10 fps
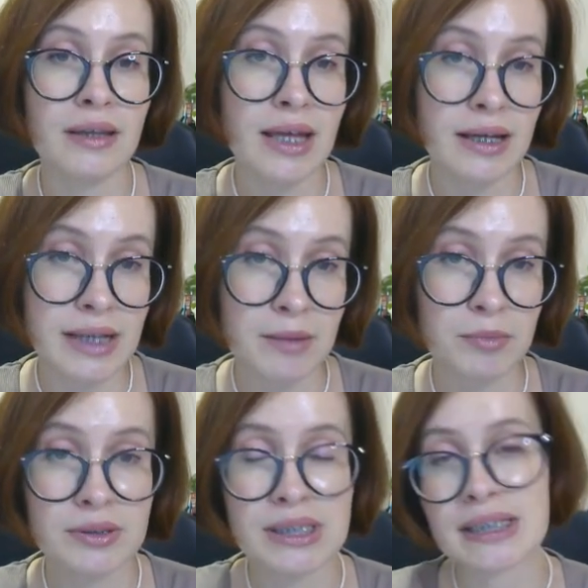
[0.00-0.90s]
the
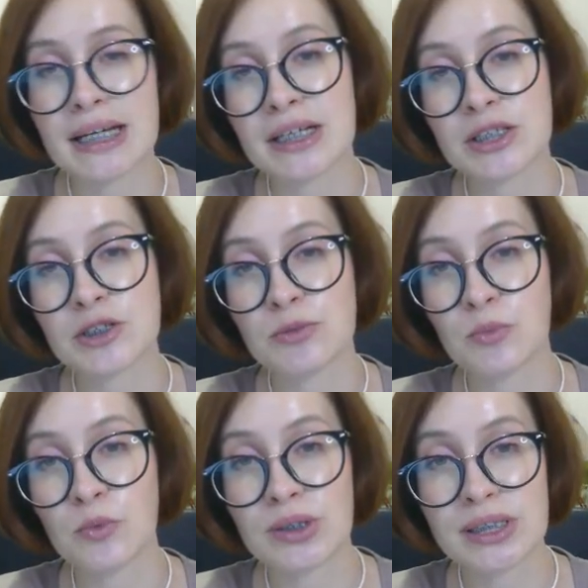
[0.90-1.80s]
enable CDN
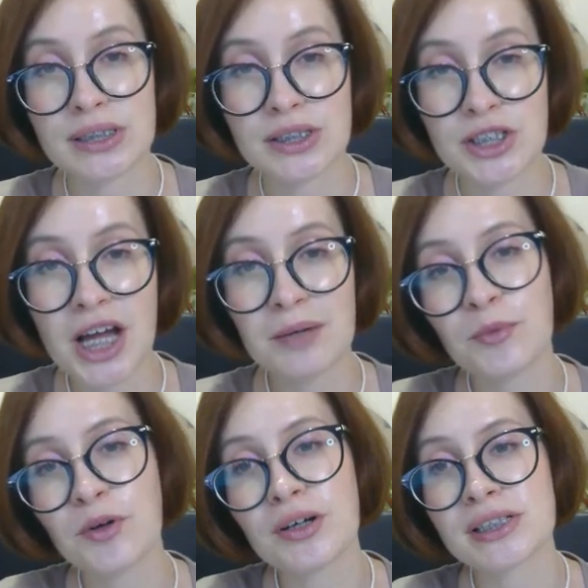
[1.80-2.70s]
support
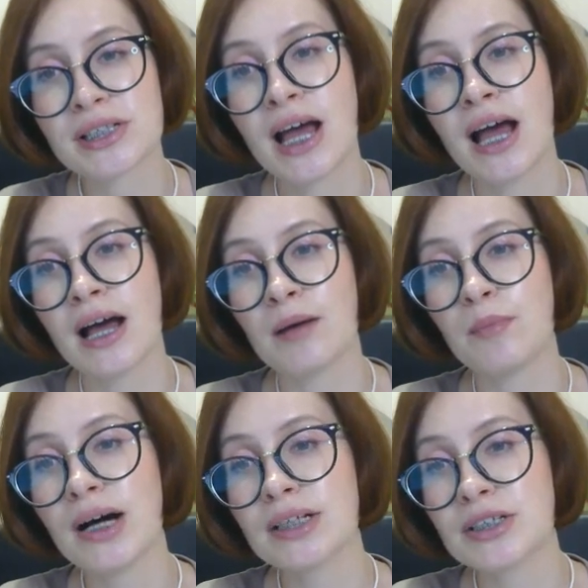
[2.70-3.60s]
checkbox,
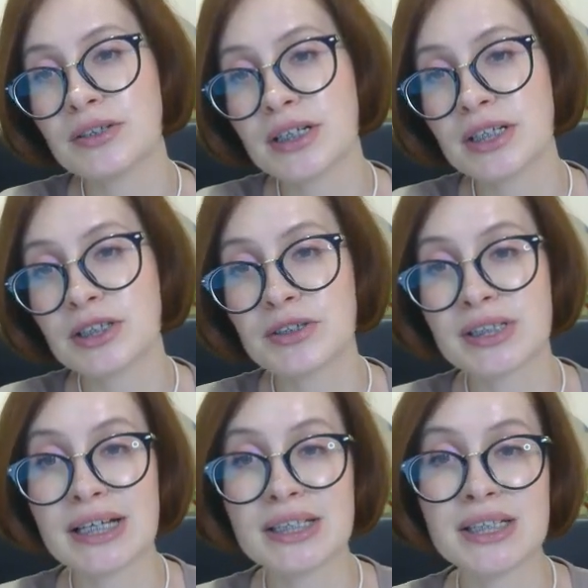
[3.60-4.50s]
but you need to
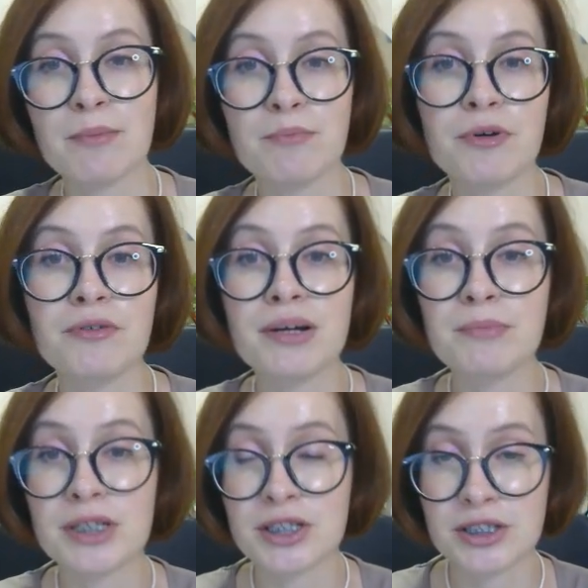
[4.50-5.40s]
set some
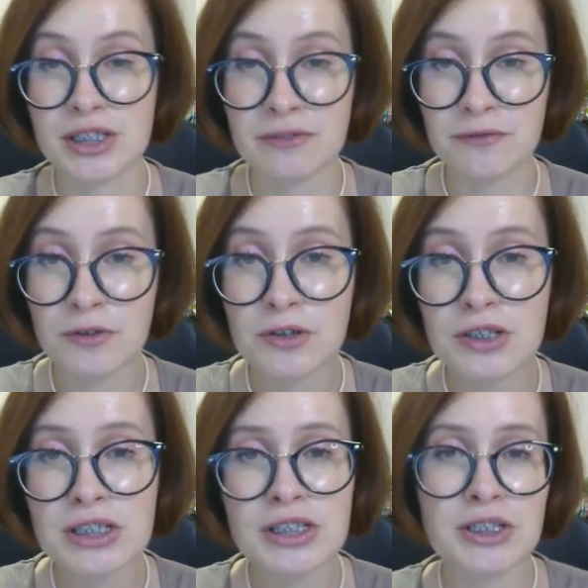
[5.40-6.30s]
parameters
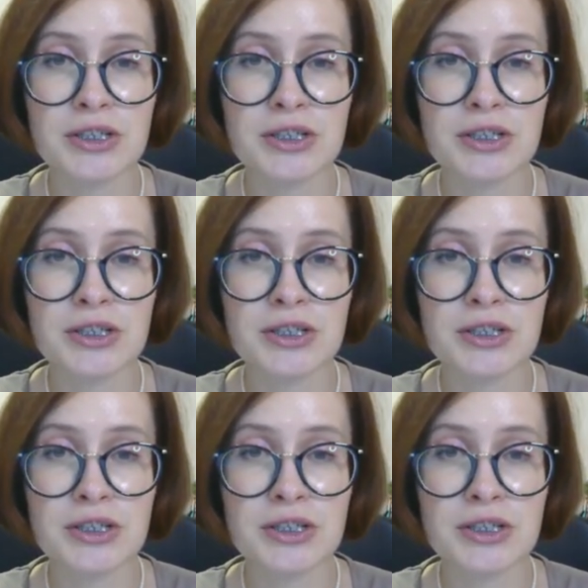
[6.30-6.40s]
first.